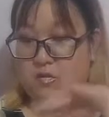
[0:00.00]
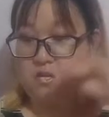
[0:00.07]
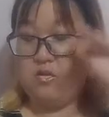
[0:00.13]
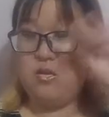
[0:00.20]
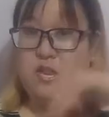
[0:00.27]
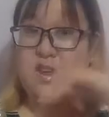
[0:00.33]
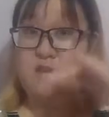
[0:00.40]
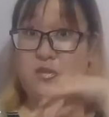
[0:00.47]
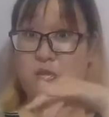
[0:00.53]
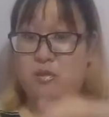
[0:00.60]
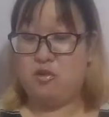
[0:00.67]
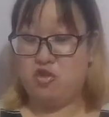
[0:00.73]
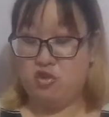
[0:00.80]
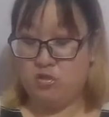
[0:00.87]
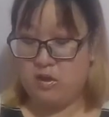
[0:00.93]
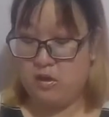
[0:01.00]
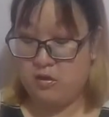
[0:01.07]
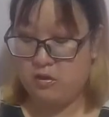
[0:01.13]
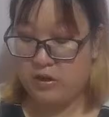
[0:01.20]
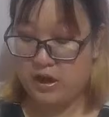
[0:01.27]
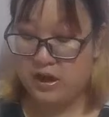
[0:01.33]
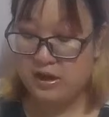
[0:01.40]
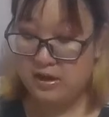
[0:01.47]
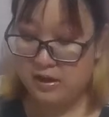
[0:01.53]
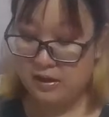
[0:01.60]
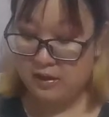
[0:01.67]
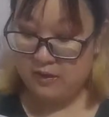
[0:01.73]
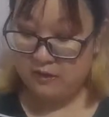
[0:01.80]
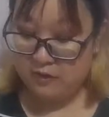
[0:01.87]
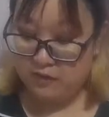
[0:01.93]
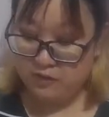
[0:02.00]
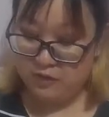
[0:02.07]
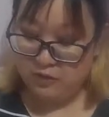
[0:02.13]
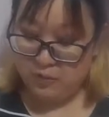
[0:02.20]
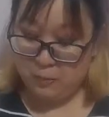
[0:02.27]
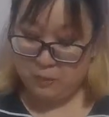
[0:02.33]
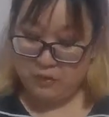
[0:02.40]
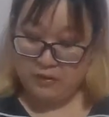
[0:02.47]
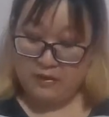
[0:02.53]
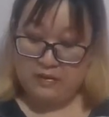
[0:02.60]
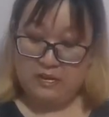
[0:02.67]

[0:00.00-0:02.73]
to the information here, okay? So the product